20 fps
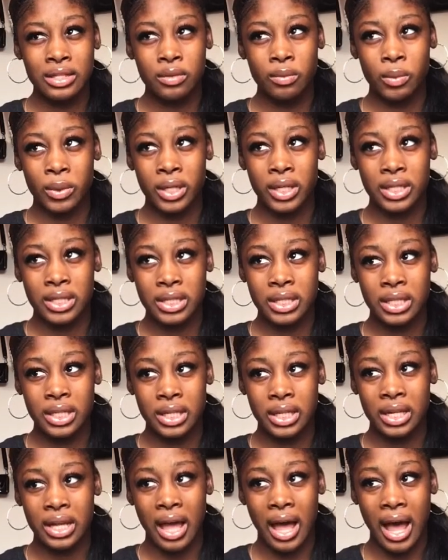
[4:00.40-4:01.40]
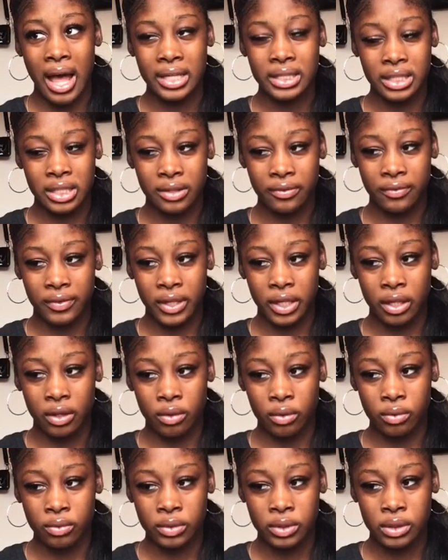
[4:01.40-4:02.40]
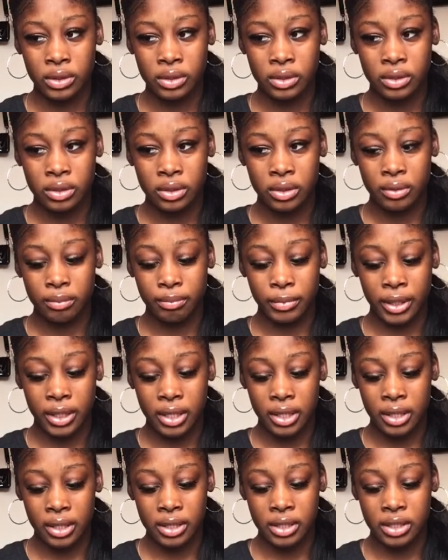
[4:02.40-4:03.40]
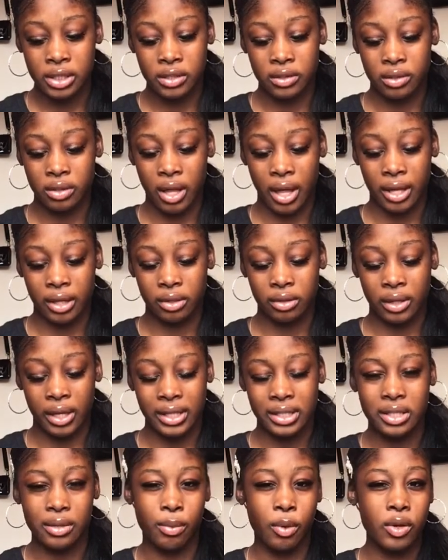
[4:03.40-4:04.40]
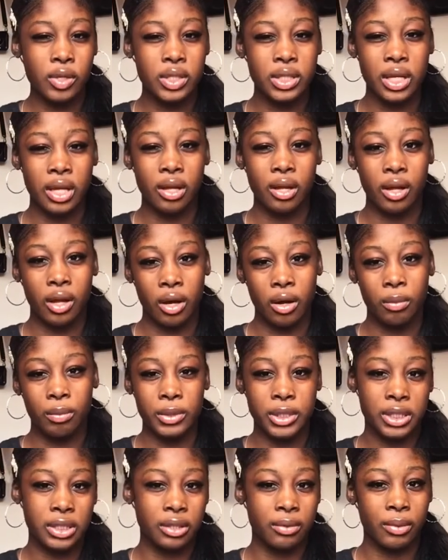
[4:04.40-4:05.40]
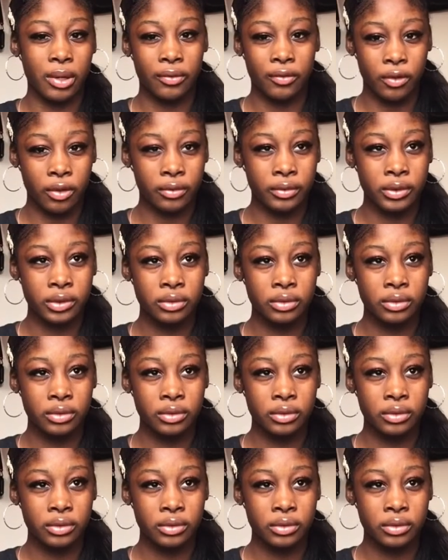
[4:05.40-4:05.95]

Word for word: want to see hygiene videos because like like suppose it's like a girl but she her over